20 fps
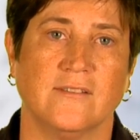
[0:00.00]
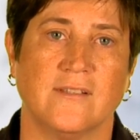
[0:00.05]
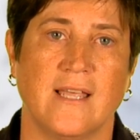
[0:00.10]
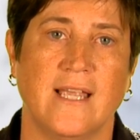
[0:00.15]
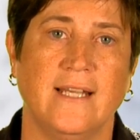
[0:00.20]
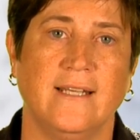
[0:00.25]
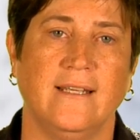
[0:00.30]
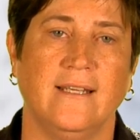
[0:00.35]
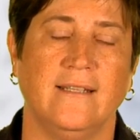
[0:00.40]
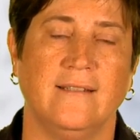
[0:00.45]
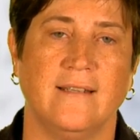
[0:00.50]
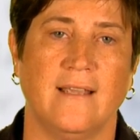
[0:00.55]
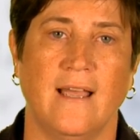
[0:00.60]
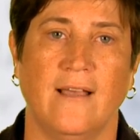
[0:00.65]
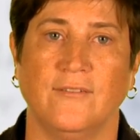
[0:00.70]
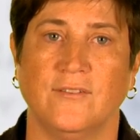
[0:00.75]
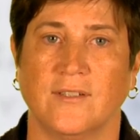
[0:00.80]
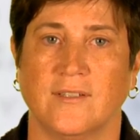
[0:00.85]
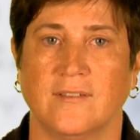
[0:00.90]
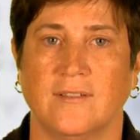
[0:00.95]
they need to have
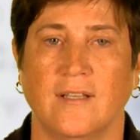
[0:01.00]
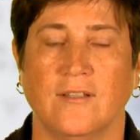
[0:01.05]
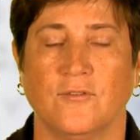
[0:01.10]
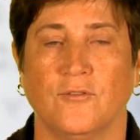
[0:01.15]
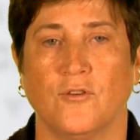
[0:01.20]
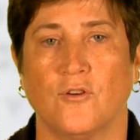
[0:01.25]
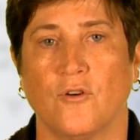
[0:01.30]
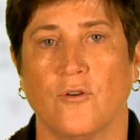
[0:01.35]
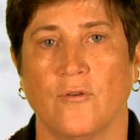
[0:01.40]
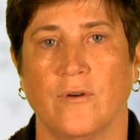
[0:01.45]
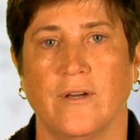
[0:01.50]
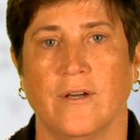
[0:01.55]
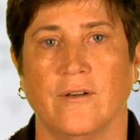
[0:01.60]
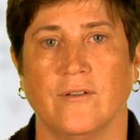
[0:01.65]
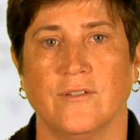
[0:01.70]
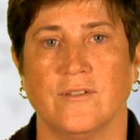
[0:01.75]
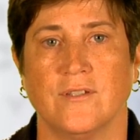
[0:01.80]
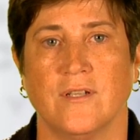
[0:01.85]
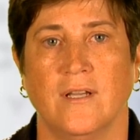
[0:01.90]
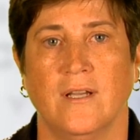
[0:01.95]
successful
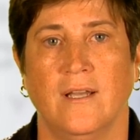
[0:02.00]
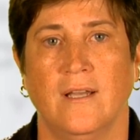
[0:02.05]
careers.